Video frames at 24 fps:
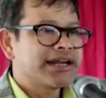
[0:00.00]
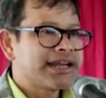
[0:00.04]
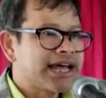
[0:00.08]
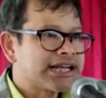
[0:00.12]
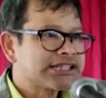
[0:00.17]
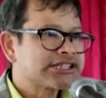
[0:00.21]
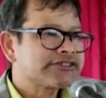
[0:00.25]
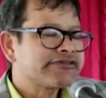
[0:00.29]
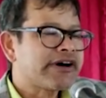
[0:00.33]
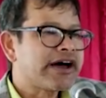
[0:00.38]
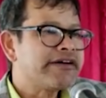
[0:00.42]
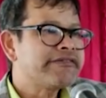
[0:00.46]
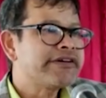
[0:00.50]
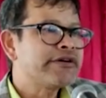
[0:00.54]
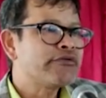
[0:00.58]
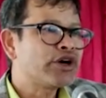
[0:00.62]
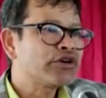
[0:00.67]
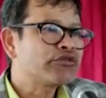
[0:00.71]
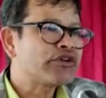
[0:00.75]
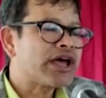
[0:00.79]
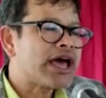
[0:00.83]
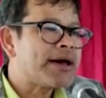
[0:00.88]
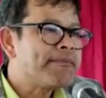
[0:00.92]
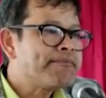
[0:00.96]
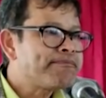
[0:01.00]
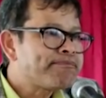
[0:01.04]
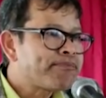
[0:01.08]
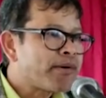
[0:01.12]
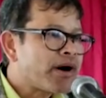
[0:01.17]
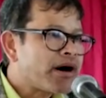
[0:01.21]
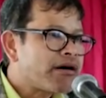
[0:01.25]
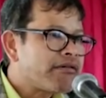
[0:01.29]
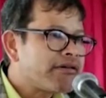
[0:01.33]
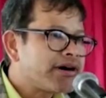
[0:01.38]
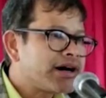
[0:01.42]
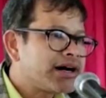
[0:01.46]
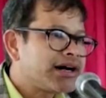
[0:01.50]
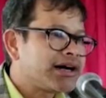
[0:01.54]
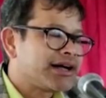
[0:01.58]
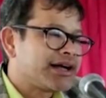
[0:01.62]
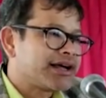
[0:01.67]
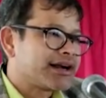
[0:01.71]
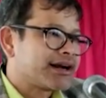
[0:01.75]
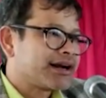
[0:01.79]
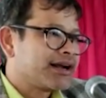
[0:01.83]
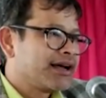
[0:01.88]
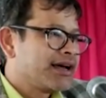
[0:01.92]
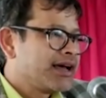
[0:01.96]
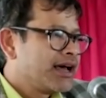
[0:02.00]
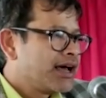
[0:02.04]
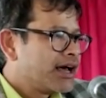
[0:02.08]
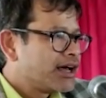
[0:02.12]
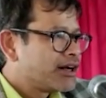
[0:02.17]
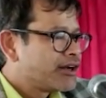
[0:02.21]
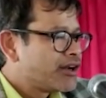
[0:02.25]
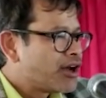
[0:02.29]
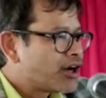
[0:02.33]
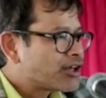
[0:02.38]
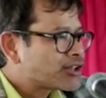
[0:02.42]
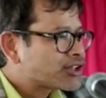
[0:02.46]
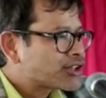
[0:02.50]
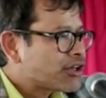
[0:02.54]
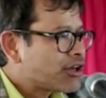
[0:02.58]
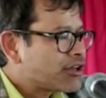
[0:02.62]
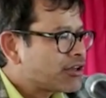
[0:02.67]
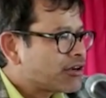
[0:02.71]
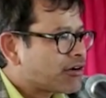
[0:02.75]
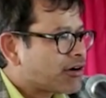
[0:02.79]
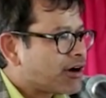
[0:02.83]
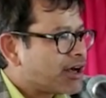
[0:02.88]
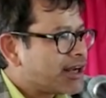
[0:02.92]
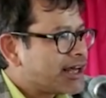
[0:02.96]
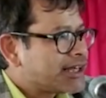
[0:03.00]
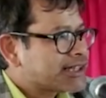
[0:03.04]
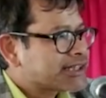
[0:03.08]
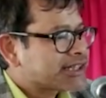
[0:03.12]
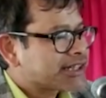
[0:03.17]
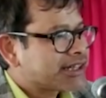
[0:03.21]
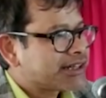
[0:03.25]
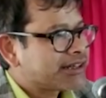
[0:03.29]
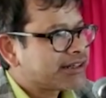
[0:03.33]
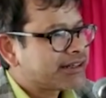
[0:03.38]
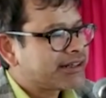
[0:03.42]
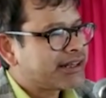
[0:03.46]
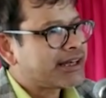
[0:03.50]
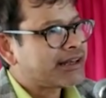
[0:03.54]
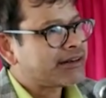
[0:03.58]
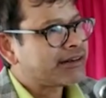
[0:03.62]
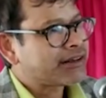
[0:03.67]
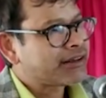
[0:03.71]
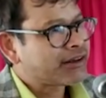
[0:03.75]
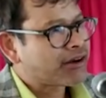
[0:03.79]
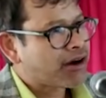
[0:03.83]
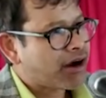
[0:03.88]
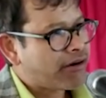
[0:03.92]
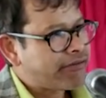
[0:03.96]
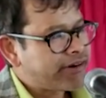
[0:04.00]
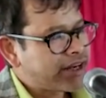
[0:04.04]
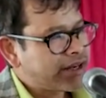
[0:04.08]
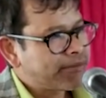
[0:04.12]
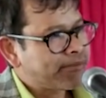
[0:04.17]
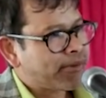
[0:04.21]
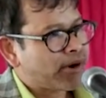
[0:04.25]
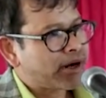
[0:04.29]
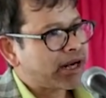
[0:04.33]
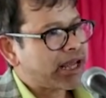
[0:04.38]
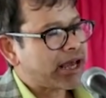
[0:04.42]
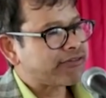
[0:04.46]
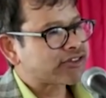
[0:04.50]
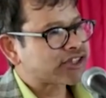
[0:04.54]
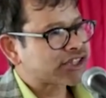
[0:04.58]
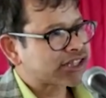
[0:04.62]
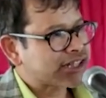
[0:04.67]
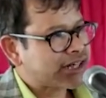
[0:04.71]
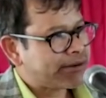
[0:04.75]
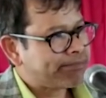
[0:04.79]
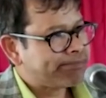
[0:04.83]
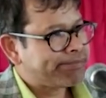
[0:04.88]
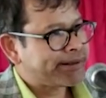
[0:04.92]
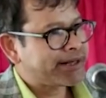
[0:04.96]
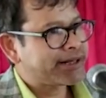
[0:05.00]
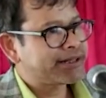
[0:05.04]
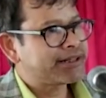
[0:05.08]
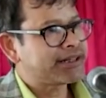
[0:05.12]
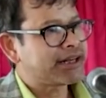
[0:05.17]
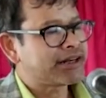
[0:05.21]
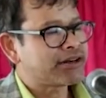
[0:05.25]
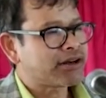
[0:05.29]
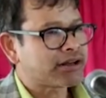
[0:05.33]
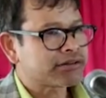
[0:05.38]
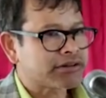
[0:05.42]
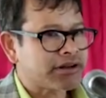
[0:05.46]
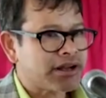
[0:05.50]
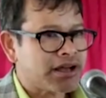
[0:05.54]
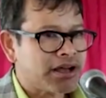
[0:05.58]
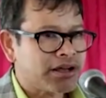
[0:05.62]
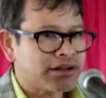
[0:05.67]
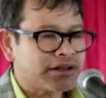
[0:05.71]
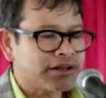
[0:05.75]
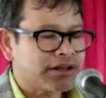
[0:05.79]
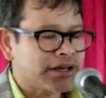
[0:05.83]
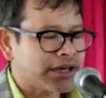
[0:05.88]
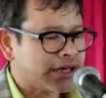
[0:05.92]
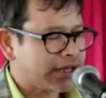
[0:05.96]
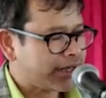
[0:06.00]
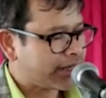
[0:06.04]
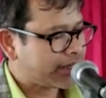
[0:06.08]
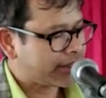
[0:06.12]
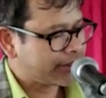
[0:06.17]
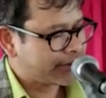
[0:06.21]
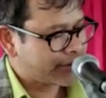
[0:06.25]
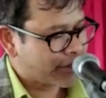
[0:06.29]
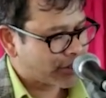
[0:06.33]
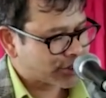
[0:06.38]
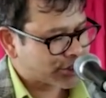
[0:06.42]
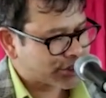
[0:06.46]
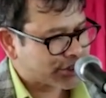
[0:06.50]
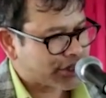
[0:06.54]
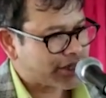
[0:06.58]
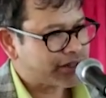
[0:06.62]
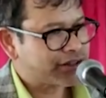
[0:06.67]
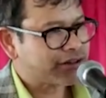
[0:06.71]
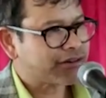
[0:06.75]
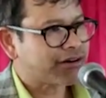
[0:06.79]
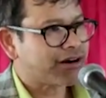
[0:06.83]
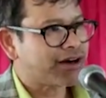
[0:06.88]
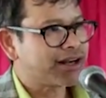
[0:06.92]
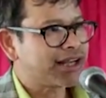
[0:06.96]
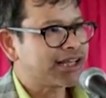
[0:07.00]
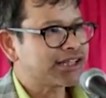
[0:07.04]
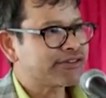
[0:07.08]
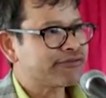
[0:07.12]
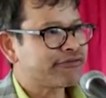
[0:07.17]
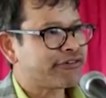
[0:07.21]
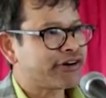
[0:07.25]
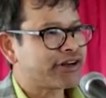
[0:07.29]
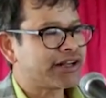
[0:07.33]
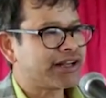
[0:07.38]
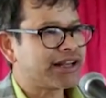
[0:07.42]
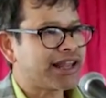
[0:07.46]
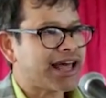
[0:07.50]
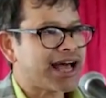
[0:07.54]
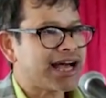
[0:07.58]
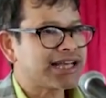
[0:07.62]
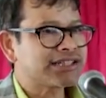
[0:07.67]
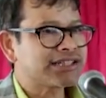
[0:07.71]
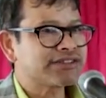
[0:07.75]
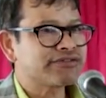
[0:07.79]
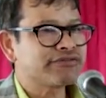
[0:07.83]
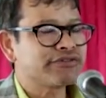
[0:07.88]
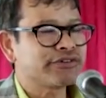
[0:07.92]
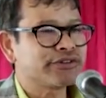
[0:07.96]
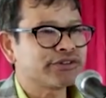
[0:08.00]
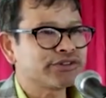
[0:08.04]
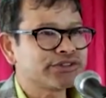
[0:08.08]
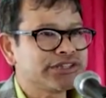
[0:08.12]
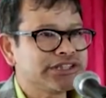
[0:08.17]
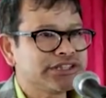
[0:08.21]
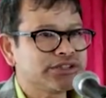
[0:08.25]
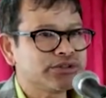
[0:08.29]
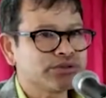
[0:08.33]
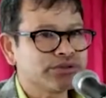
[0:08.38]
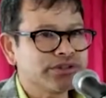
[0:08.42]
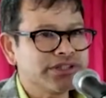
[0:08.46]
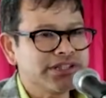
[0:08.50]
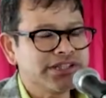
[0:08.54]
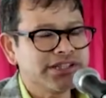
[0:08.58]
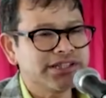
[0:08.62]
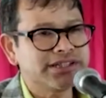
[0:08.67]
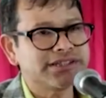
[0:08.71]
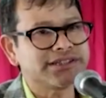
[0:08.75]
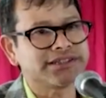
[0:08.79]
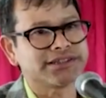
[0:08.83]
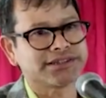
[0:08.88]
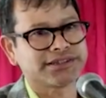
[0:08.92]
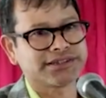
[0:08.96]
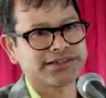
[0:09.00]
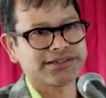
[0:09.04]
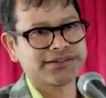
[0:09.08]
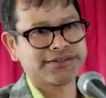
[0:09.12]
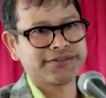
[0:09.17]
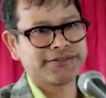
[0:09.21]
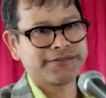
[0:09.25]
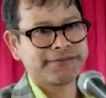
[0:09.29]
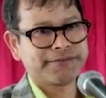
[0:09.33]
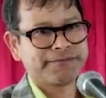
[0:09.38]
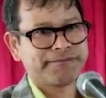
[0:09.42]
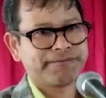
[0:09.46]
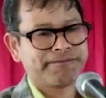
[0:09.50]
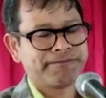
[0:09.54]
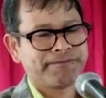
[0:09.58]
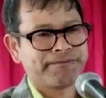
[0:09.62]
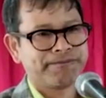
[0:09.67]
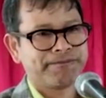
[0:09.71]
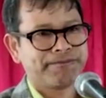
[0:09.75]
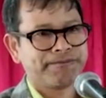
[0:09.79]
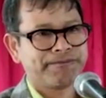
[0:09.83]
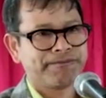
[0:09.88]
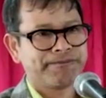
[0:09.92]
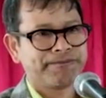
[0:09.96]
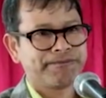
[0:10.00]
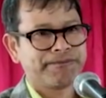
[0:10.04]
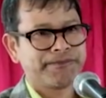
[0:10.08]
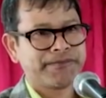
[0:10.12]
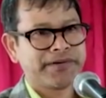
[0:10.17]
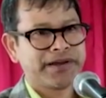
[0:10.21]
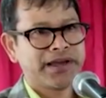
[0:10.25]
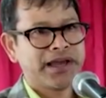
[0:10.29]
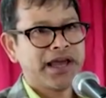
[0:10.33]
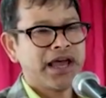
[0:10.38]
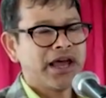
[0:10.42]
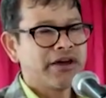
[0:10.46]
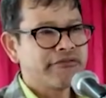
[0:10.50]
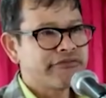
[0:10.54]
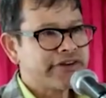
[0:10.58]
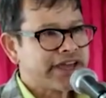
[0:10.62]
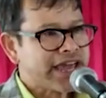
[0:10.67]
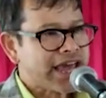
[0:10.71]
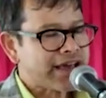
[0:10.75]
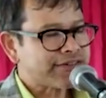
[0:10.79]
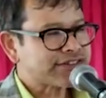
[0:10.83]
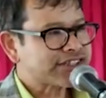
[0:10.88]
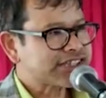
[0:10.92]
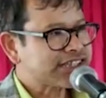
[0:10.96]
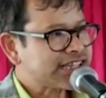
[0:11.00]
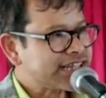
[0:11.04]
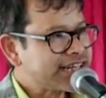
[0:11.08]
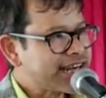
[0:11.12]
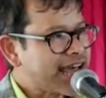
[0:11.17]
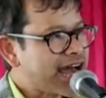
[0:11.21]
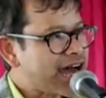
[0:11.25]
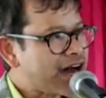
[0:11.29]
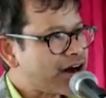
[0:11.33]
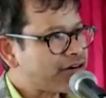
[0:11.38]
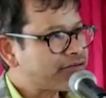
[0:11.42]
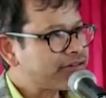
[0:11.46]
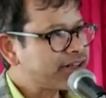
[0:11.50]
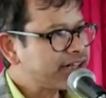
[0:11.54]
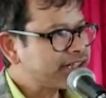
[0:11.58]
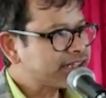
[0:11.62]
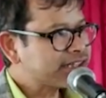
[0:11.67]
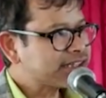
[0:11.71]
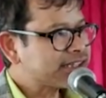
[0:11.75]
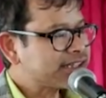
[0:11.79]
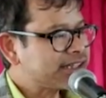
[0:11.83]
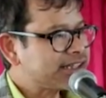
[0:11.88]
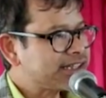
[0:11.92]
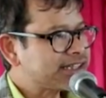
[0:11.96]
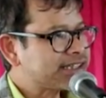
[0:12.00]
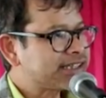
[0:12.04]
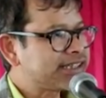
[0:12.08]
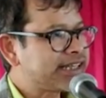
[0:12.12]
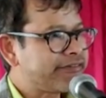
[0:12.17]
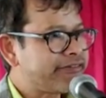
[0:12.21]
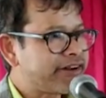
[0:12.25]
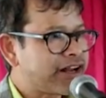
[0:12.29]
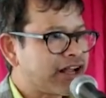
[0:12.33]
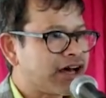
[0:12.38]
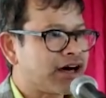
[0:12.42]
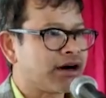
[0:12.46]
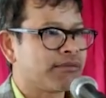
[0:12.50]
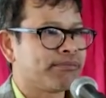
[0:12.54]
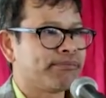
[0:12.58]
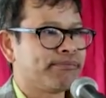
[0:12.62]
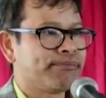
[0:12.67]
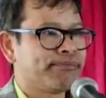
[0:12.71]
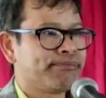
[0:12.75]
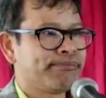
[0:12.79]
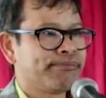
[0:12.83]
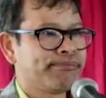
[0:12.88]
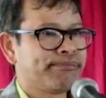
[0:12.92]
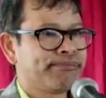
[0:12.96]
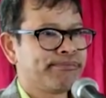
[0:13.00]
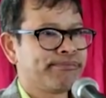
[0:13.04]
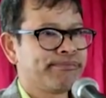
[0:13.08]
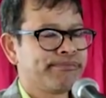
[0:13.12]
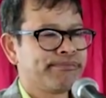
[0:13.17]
That's why we want to empower Nongstoiñ College. The governing body have shepherded the Nongstoiñ College for the last 42 years. We have seen how this is developed.